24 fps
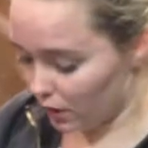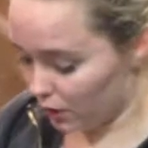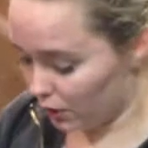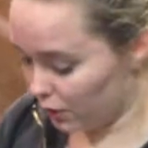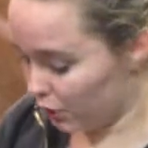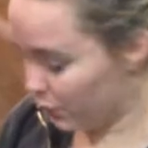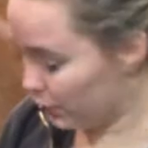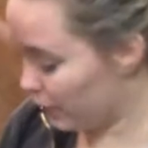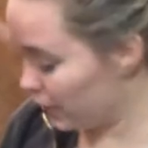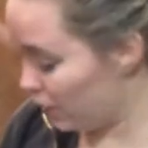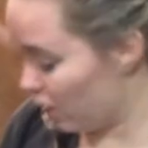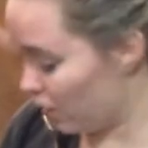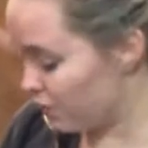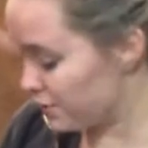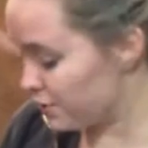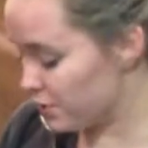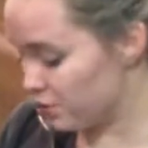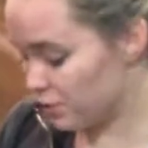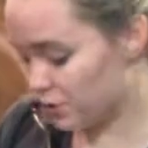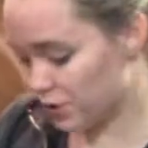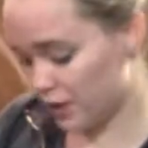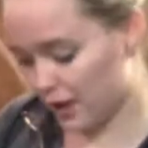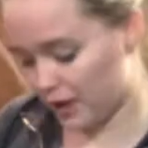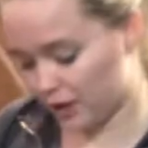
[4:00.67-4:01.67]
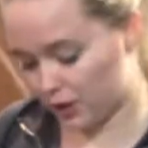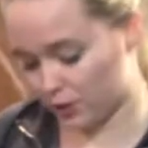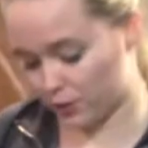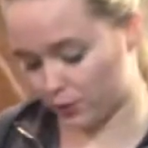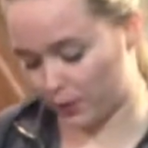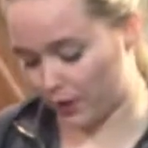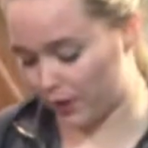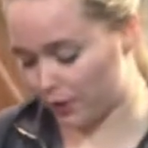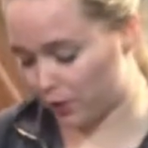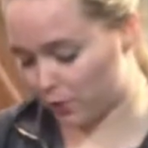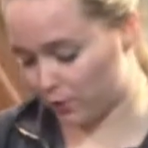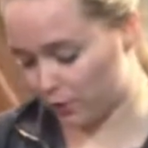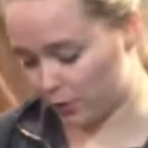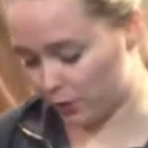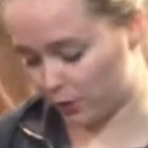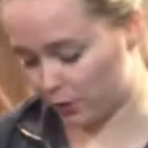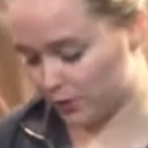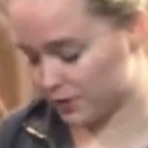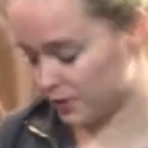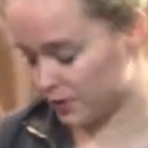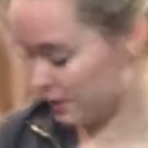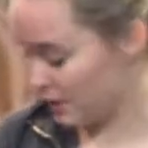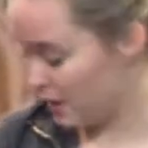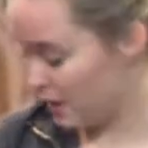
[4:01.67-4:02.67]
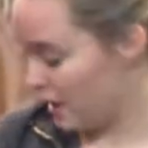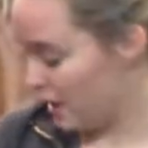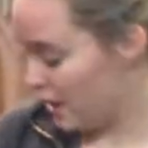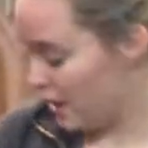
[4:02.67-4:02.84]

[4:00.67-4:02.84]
You can also check the radial pulse